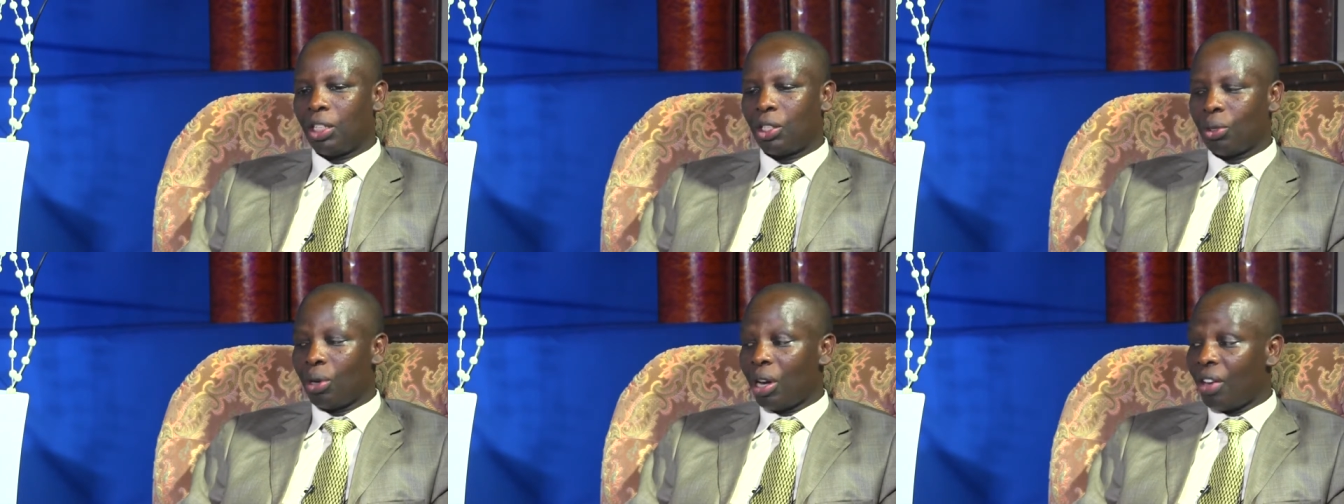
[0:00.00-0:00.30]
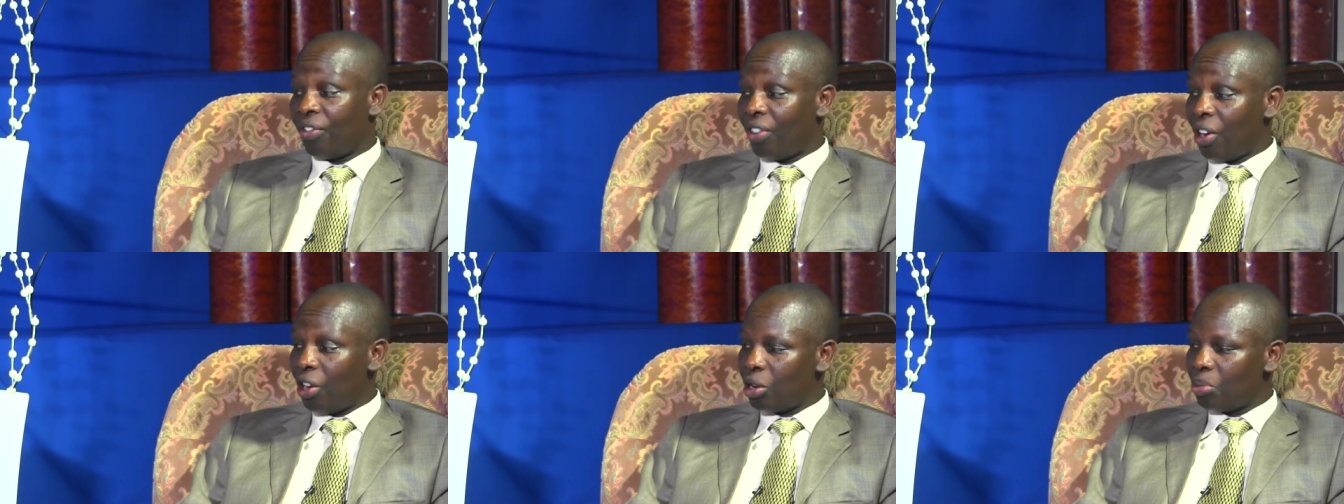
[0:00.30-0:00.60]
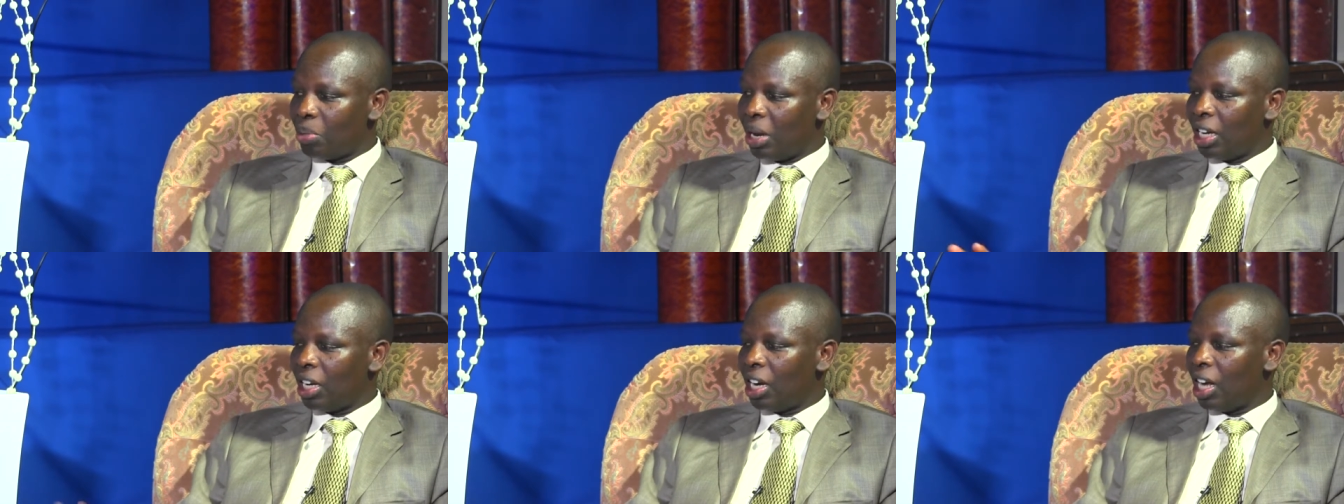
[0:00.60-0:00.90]
So I found
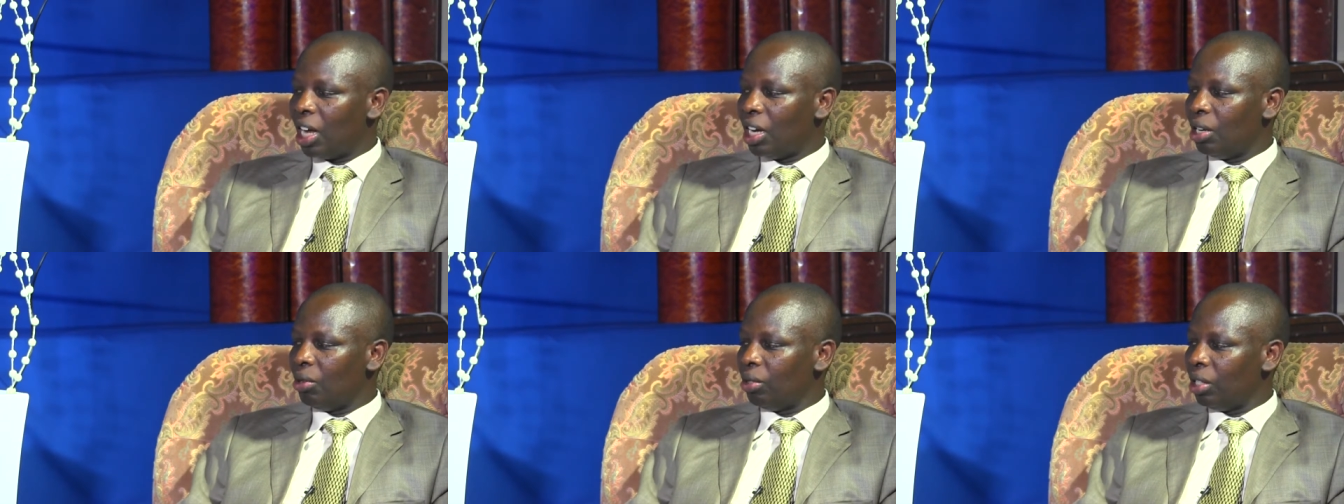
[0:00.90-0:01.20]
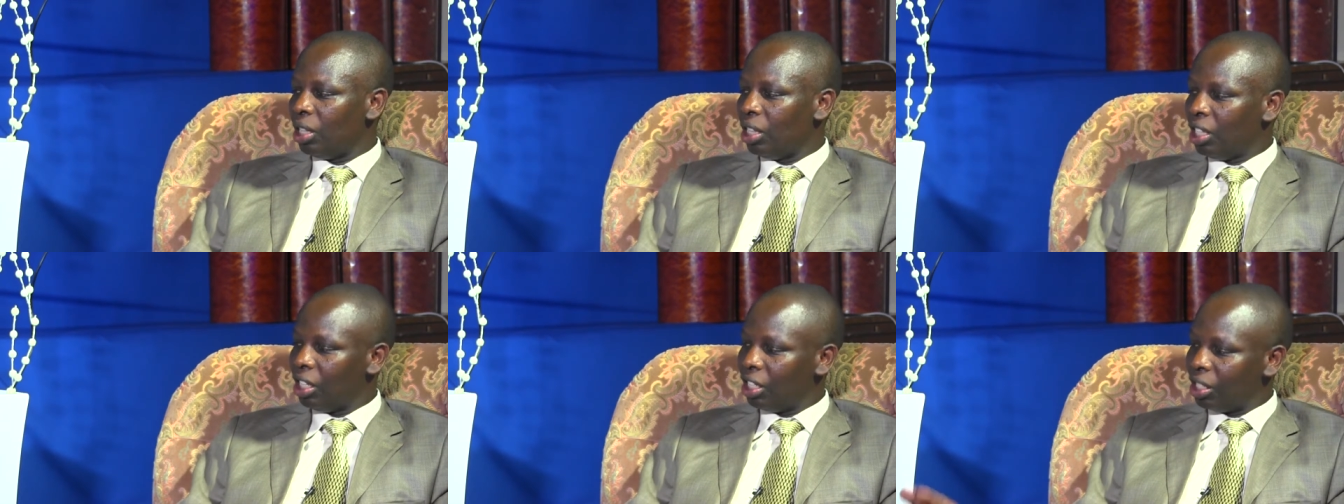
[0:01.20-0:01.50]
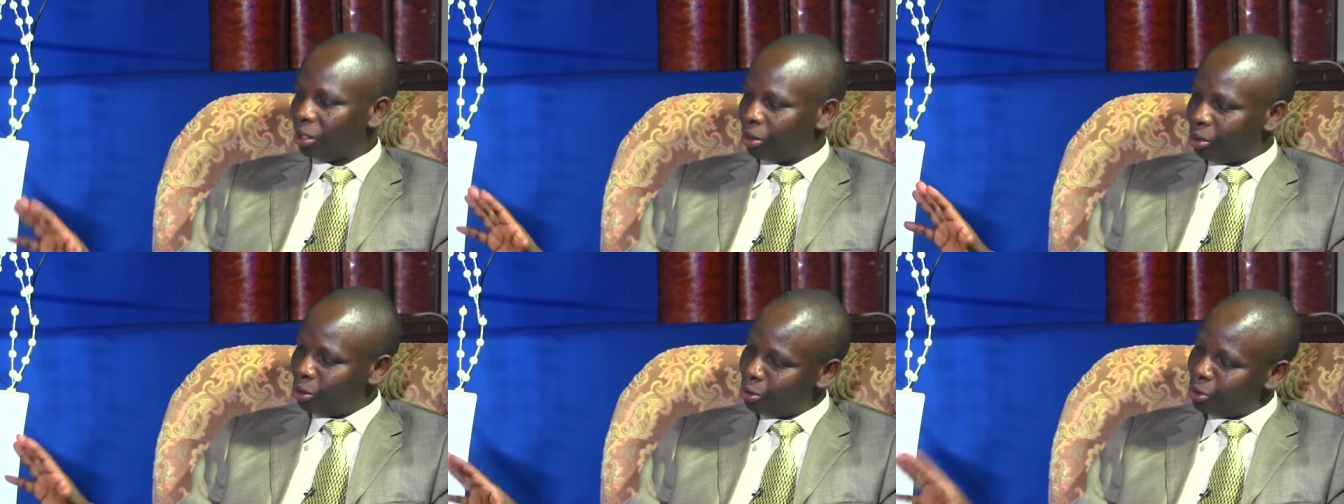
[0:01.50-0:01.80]
my dad with
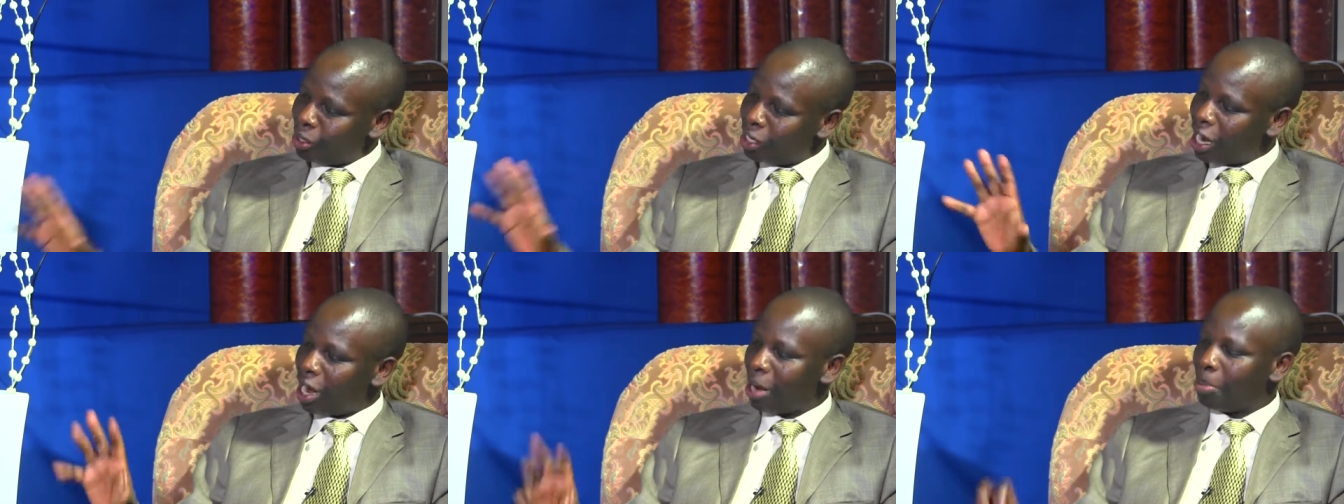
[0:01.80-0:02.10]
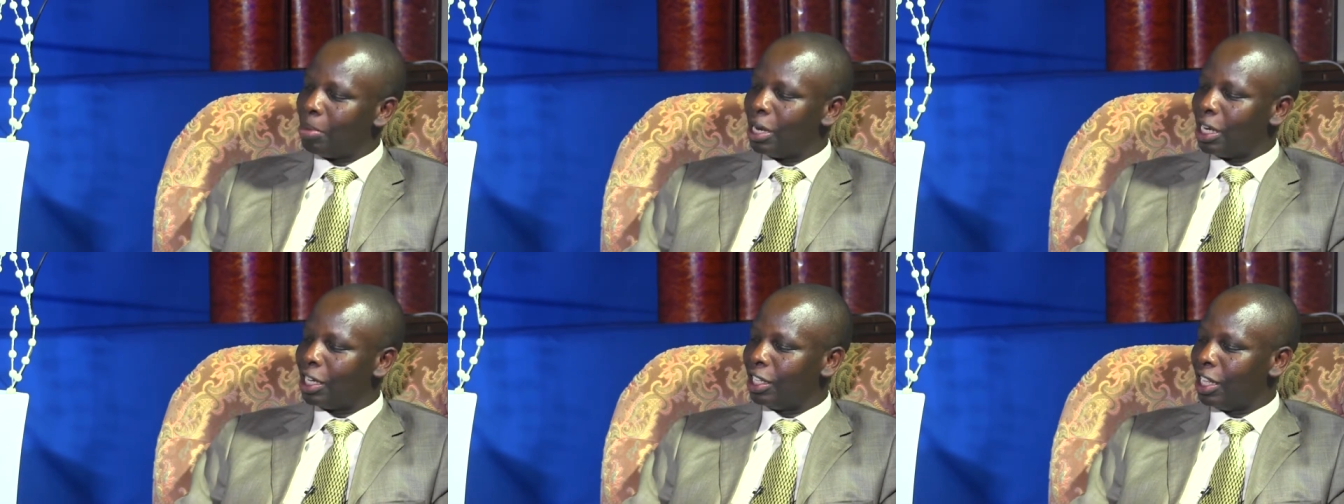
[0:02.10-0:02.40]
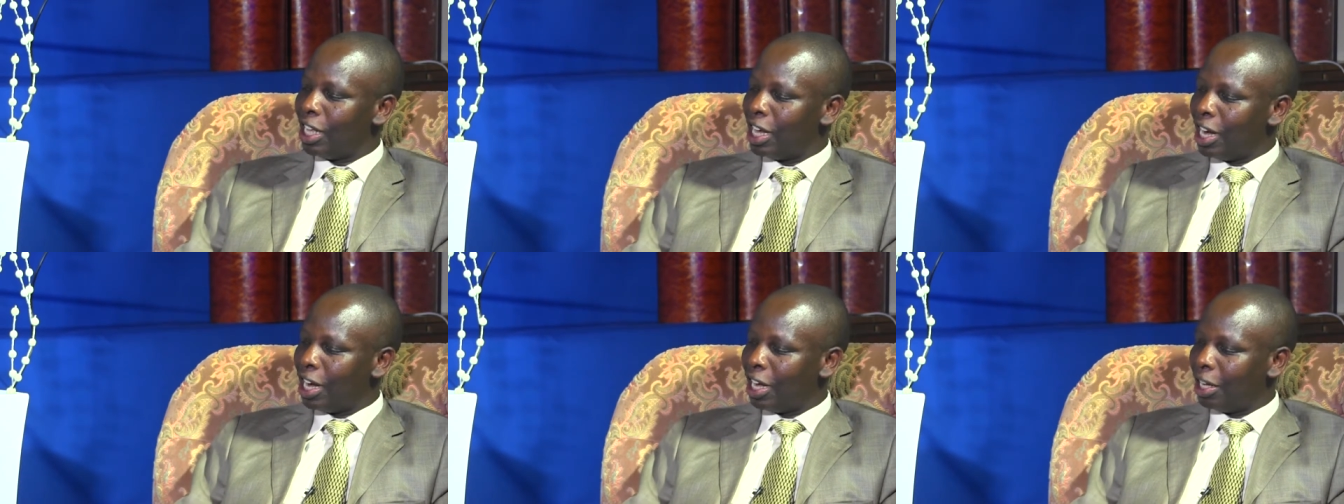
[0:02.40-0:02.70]
his good cupboard
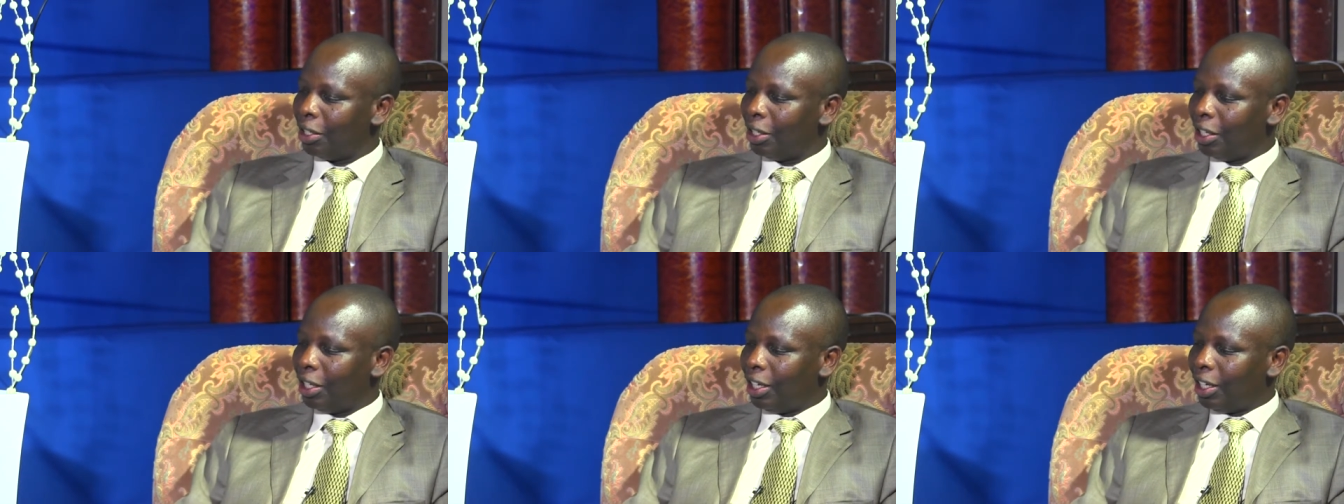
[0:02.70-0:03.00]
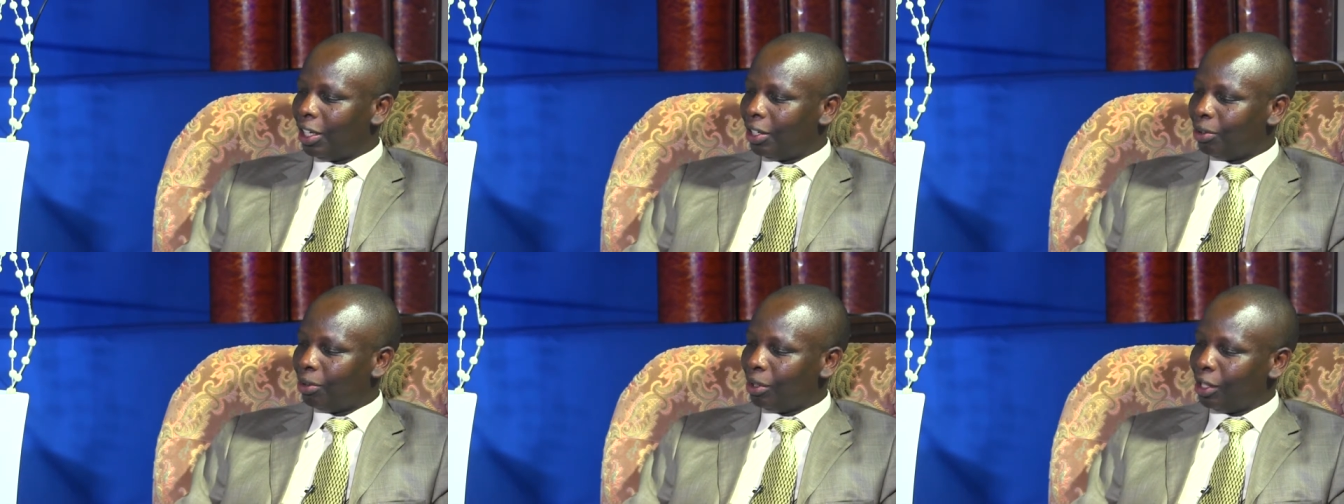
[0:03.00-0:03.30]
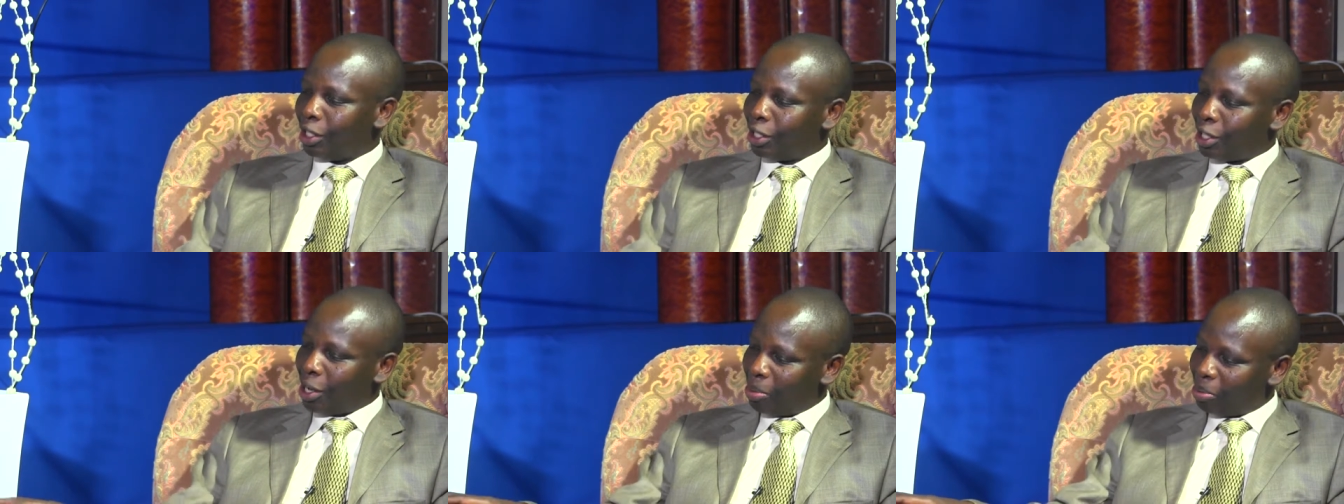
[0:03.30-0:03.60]
there
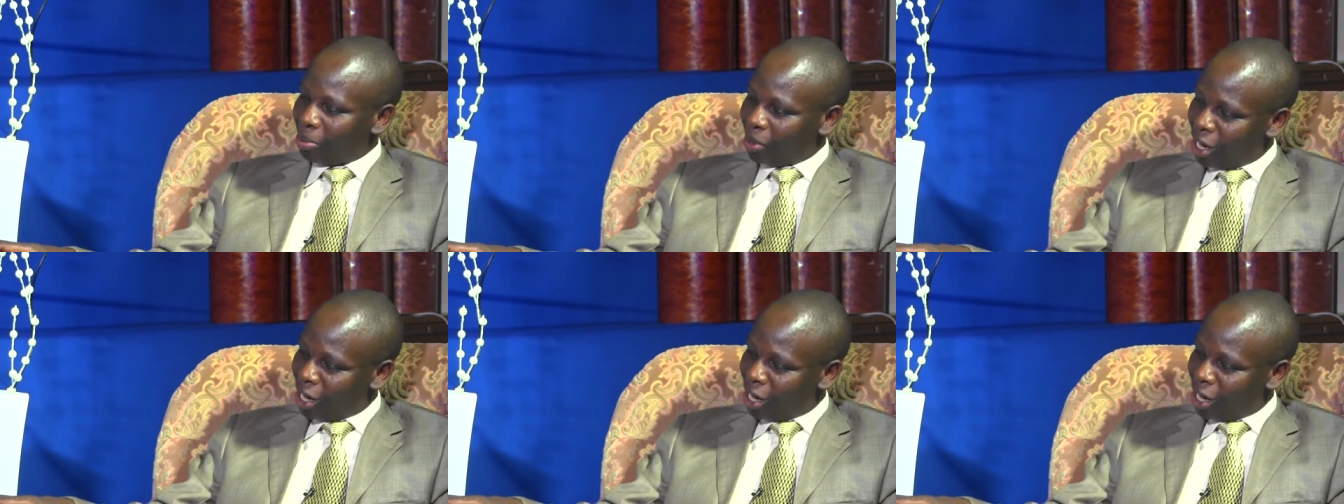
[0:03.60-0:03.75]
with some